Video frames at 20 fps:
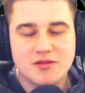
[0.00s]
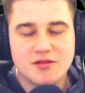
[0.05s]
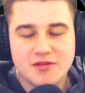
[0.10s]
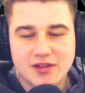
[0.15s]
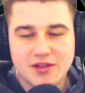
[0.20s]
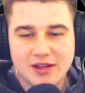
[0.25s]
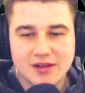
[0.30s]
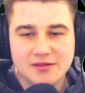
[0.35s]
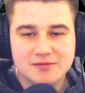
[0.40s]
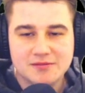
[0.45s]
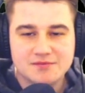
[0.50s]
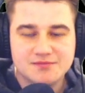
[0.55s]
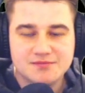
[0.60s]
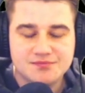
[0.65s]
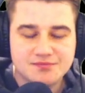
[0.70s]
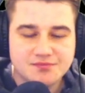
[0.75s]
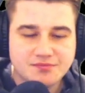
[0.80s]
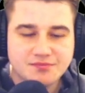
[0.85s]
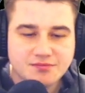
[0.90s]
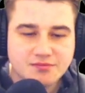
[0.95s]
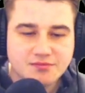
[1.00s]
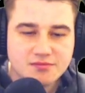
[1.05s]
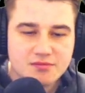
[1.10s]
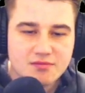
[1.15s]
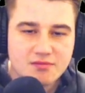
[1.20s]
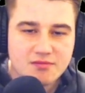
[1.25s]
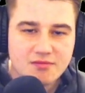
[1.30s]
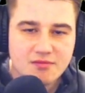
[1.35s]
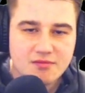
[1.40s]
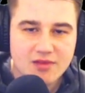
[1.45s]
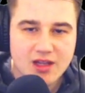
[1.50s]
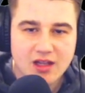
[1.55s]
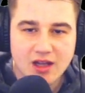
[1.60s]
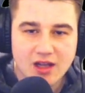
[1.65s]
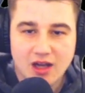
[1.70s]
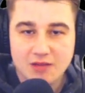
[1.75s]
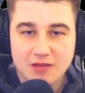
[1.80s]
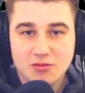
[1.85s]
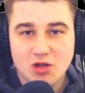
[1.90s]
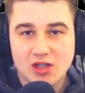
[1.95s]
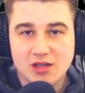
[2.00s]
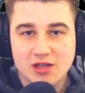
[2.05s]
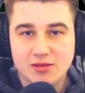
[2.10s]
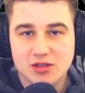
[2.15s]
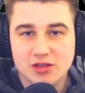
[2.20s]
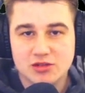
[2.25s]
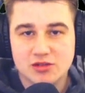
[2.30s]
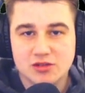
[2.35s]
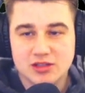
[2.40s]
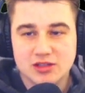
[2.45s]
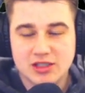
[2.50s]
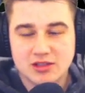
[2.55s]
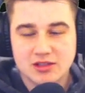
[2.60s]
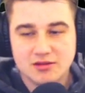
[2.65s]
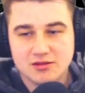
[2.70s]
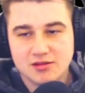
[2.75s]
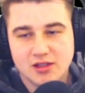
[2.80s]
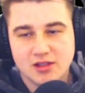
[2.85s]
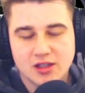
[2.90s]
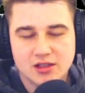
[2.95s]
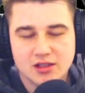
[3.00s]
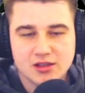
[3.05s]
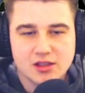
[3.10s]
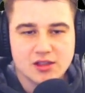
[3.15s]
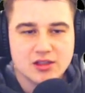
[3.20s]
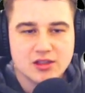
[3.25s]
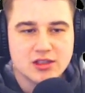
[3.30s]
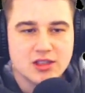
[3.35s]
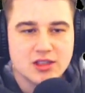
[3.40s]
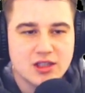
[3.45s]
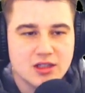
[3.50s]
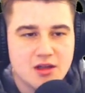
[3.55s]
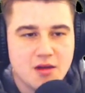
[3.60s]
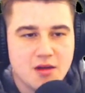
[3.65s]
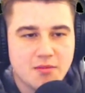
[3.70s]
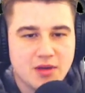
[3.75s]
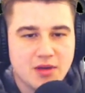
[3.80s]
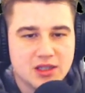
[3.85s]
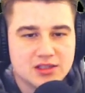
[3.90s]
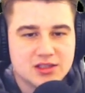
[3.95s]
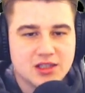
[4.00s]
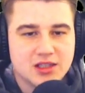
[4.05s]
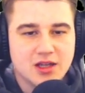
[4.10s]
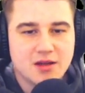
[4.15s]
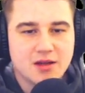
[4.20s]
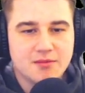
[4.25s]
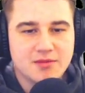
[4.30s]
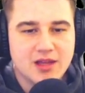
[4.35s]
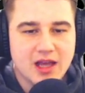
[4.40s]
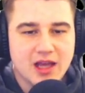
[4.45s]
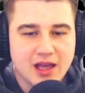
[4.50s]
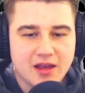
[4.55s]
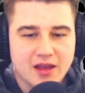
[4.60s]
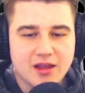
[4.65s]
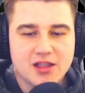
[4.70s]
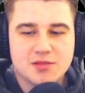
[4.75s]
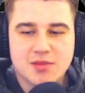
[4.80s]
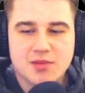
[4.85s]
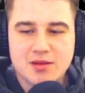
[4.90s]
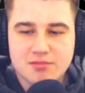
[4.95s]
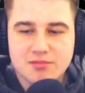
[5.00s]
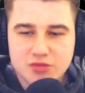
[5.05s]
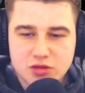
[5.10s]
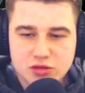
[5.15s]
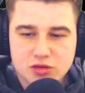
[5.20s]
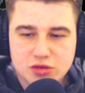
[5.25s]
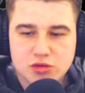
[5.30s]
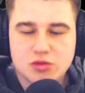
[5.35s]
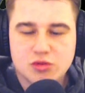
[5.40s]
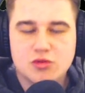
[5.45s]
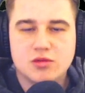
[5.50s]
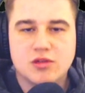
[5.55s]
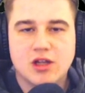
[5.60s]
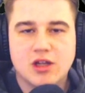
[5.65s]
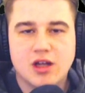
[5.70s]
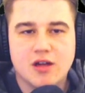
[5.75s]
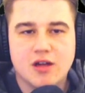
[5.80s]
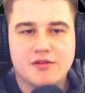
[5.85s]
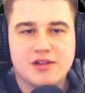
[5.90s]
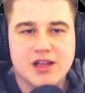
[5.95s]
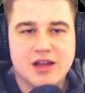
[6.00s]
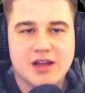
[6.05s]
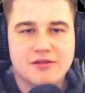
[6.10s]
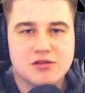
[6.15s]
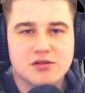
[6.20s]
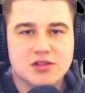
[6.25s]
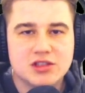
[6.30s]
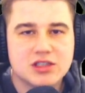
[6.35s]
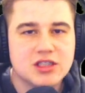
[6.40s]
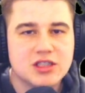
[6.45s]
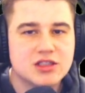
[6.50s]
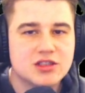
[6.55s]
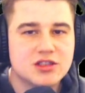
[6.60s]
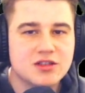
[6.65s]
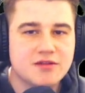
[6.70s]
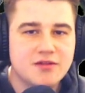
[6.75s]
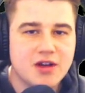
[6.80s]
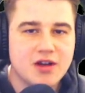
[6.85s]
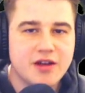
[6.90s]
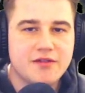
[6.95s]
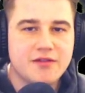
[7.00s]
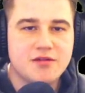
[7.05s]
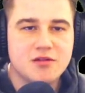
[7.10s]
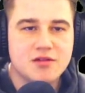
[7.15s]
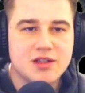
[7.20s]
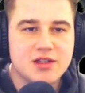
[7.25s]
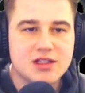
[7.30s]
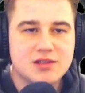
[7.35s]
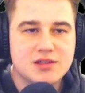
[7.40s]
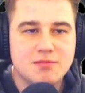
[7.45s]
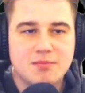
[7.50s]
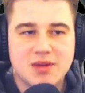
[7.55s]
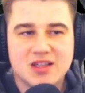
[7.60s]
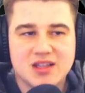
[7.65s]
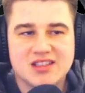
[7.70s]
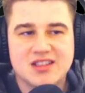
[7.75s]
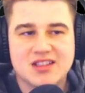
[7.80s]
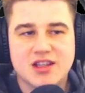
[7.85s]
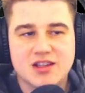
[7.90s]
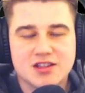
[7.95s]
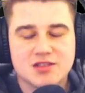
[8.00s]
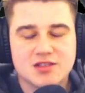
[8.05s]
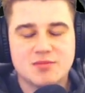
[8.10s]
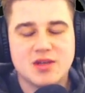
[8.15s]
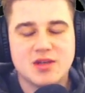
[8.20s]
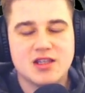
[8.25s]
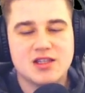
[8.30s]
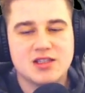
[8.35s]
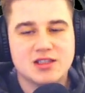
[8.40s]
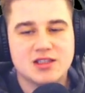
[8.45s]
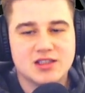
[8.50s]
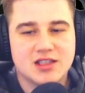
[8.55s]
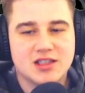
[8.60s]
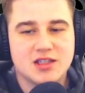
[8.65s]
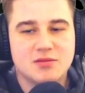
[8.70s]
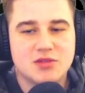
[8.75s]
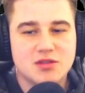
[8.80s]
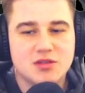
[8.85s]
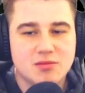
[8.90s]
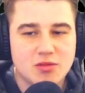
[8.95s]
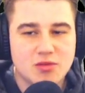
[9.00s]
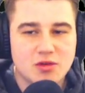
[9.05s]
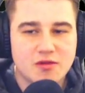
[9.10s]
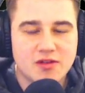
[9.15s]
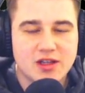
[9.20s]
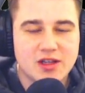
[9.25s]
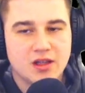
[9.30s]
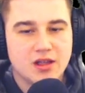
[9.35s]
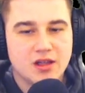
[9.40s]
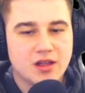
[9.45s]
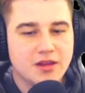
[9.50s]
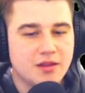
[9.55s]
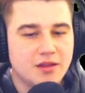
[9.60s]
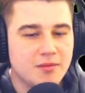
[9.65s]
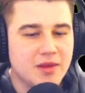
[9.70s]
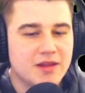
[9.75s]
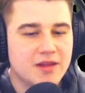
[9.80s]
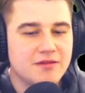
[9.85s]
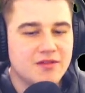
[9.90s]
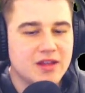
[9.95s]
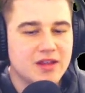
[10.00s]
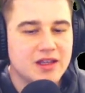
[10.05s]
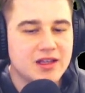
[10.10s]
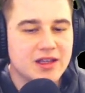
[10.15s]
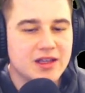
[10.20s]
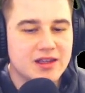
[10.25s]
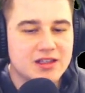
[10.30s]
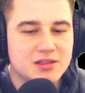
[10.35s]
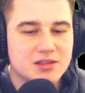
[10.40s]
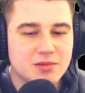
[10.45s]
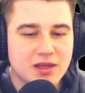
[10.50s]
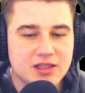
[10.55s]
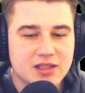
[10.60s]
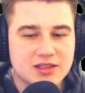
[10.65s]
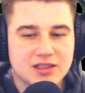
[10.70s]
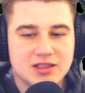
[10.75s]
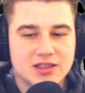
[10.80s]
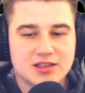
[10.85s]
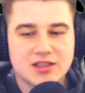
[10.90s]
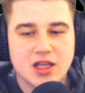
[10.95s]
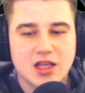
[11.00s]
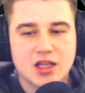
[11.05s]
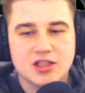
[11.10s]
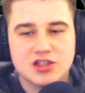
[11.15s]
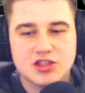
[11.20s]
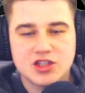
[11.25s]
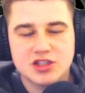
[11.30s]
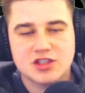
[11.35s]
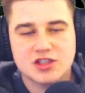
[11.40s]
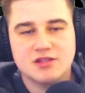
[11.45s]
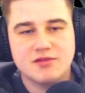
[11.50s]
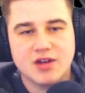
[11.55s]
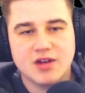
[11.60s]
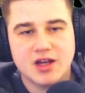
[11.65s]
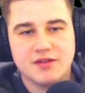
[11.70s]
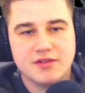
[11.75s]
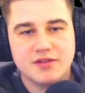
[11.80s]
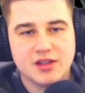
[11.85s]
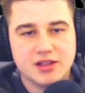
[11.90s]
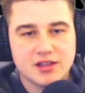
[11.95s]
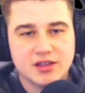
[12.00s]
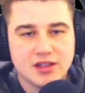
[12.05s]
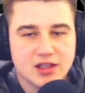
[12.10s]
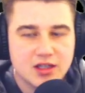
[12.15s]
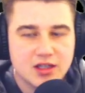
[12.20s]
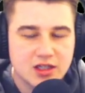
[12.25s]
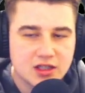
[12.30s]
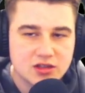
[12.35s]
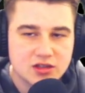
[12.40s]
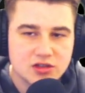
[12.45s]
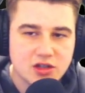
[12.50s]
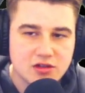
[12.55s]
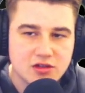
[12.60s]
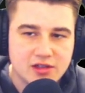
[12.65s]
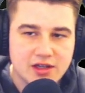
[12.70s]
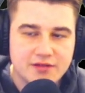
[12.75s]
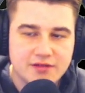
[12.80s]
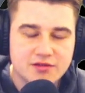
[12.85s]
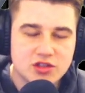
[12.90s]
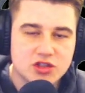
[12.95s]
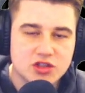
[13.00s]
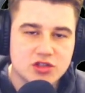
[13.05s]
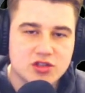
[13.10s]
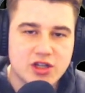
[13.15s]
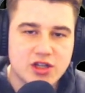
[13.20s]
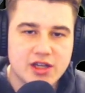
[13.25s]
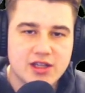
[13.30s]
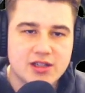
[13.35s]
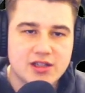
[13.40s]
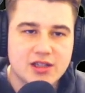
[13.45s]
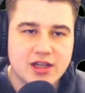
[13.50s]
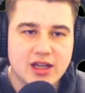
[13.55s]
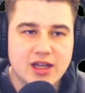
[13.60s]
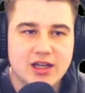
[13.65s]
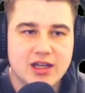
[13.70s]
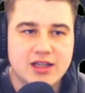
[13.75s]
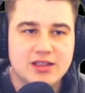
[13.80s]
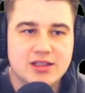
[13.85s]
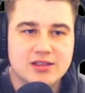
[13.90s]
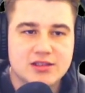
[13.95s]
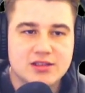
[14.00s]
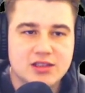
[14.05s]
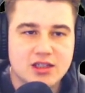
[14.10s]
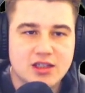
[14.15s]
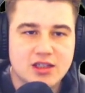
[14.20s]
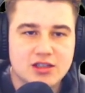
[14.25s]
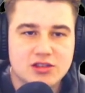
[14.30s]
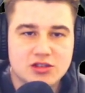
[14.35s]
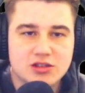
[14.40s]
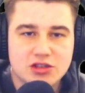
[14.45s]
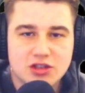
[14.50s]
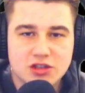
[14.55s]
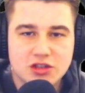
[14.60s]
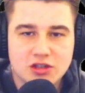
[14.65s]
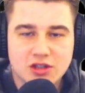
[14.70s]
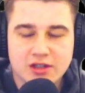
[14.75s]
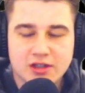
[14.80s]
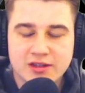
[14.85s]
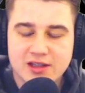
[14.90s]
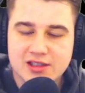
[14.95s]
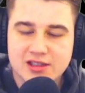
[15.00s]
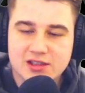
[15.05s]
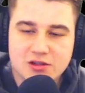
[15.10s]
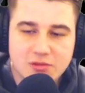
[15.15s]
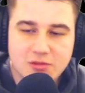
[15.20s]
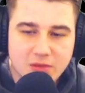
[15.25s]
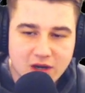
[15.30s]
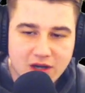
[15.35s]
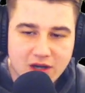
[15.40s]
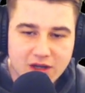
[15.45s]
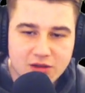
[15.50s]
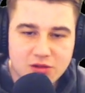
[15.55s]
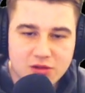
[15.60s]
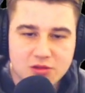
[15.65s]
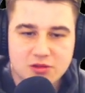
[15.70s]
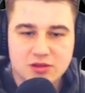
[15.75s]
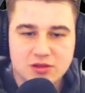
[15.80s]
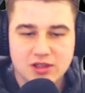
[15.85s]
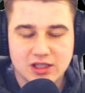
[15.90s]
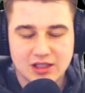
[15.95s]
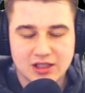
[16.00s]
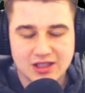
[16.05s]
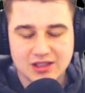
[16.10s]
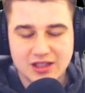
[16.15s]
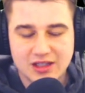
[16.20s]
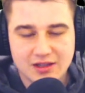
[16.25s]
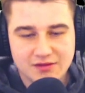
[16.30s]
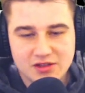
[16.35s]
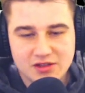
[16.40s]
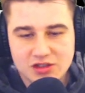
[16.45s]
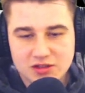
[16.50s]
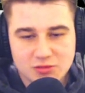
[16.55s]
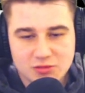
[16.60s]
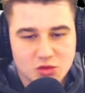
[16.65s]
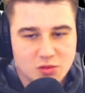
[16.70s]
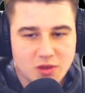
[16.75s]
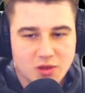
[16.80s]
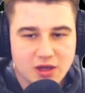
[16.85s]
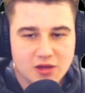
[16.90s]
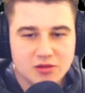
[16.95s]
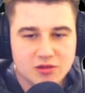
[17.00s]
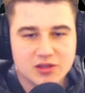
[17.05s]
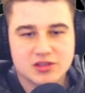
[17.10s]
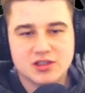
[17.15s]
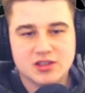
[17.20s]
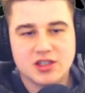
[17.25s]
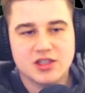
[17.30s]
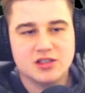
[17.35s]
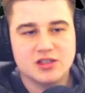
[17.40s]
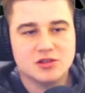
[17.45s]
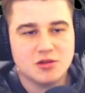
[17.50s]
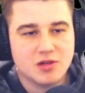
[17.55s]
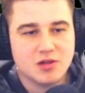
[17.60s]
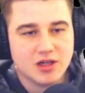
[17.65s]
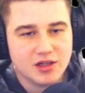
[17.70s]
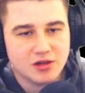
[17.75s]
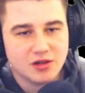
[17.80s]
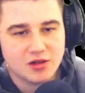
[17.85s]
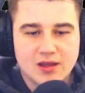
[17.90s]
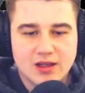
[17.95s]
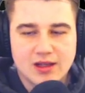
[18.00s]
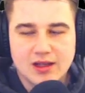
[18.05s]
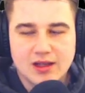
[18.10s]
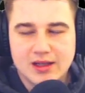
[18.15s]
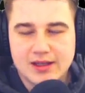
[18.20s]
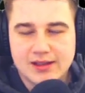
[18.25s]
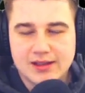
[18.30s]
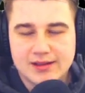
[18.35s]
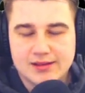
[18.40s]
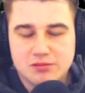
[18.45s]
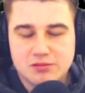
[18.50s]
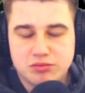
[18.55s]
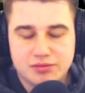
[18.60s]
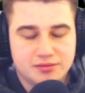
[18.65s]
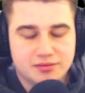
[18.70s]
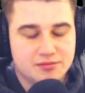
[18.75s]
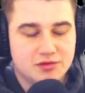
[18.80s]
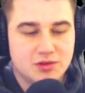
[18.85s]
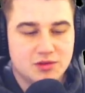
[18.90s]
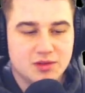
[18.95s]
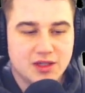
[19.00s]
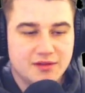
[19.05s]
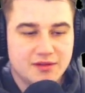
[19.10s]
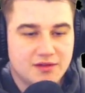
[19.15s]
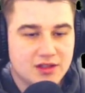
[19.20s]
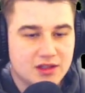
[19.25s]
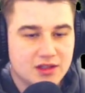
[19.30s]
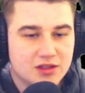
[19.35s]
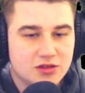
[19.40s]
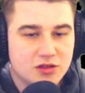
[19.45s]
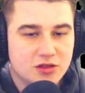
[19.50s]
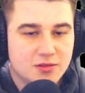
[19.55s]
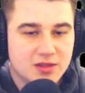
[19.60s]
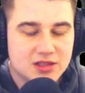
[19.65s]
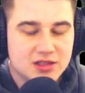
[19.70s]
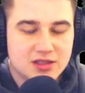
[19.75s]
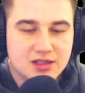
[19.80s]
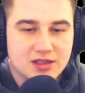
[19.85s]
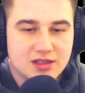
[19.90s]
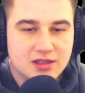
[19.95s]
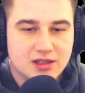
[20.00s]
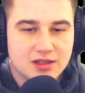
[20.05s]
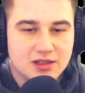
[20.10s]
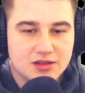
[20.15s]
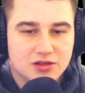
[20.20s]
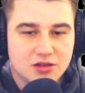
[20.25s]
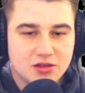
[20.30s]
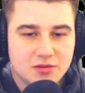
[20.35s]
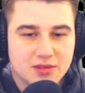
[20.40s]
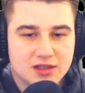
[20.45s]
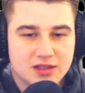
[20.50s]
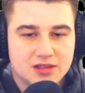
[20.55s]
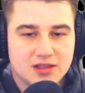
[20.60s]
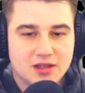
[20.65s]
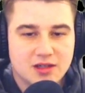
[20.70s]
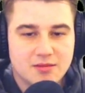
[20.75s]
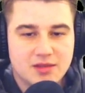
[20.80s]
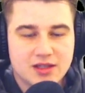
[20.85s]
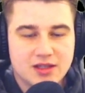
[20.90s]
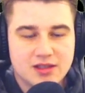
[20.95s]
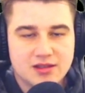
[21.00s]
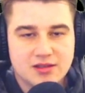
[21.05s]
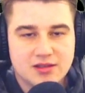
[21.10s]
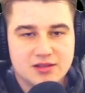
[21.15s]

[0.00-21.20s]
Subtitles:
thing. I'm working at McDonald's now. But yeah, it's been brutal. Hopefully everyone's survived through this, but the space keeps moving. The main thing in this space is just surviving. Don't leverage trade. And as long as you've got a nice little pile, like even a small pile can turn into quite a lot. And do I think the top has come in?